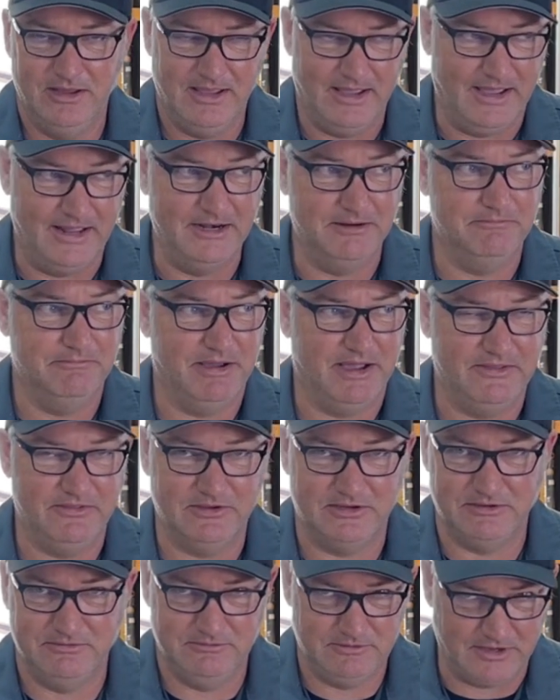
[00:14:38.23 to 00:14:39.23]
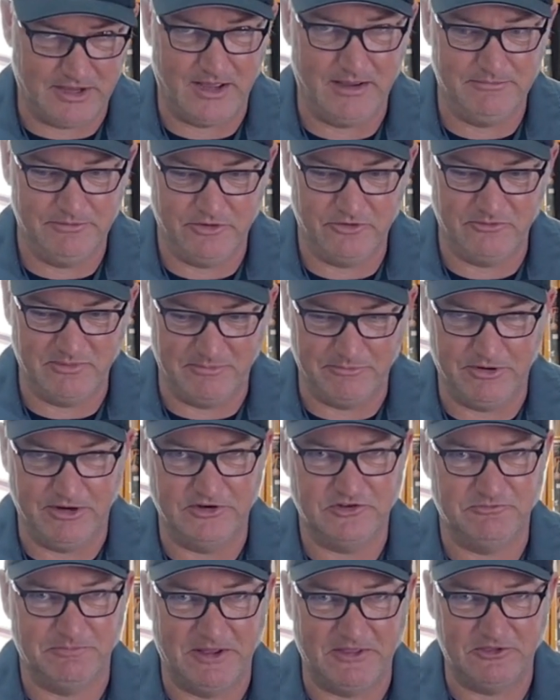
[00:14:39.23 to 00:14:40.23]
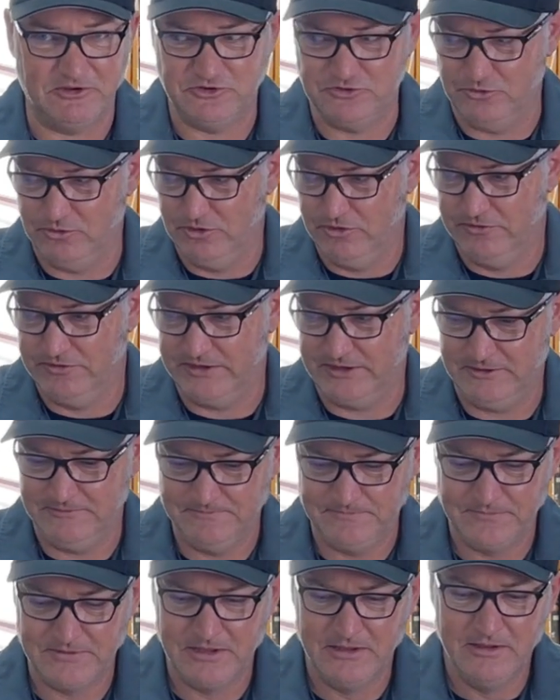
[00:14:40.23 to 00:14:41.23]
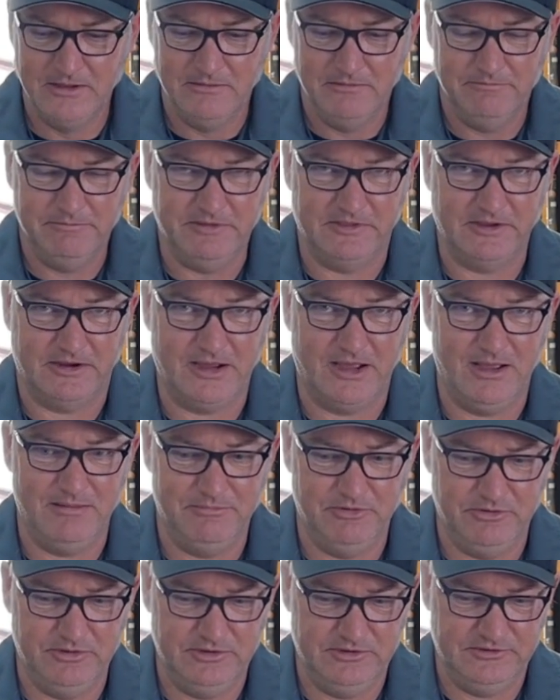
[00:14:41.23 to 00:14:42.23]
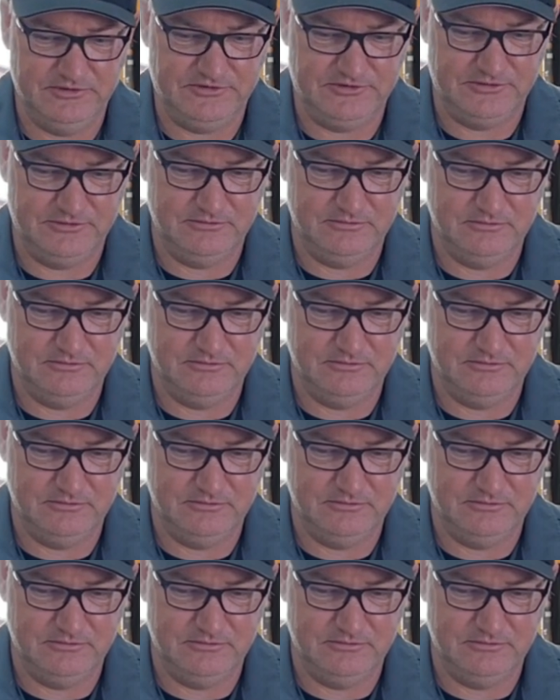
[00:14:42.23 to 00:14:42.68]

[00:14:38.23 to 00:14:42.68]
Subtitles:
I didn't buy the combo. Remember, I just bought the tool only. But the combo is